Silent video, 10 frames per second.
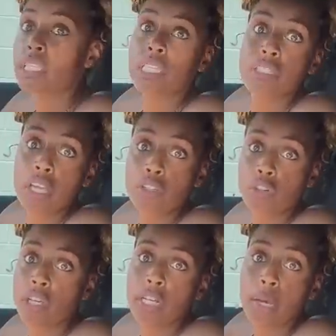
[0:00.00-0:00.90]
This is
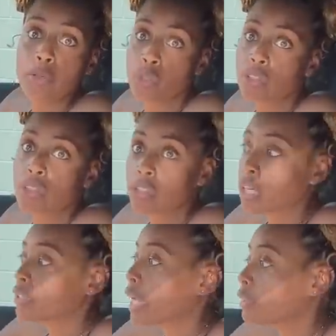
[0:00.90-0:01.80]
touchscreen. I'm sure you
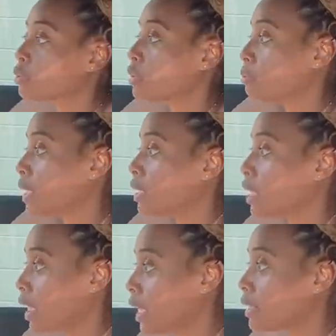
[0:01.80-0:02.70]
thought that would
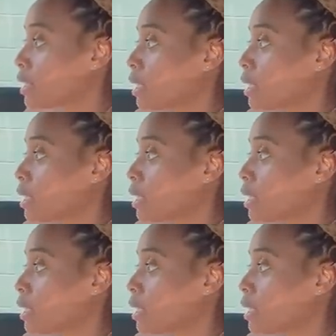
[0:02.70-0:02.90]
be it